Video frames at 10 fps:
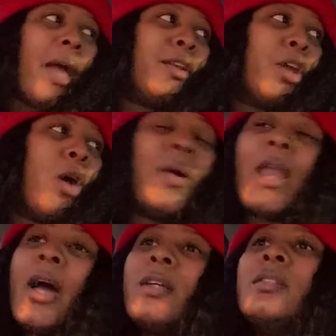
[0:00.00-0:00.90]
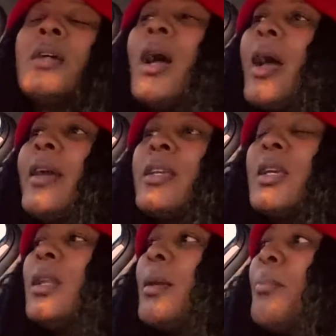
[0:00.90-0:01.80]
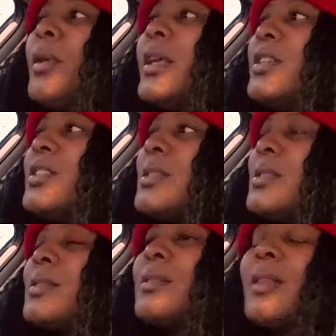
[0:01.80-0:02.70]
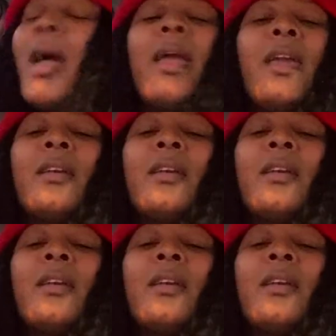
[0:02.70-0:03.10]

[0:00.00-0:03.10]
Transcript: know, and I, I, I get it, but it's like,